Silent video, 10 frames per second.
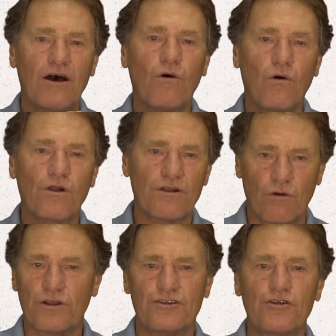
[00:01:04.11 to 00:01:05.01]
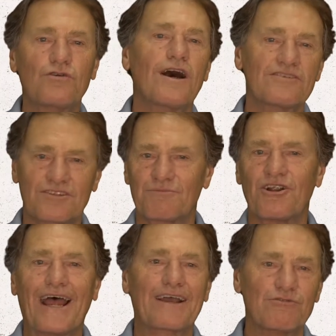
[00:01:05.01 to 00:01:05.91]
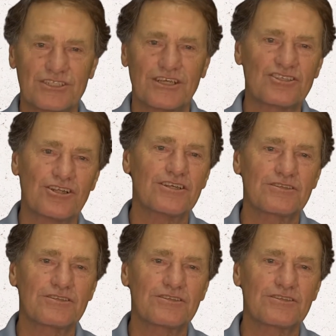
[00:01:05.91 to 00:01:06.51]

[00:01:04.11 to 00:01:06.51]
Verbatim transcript: or, or new customer acquisition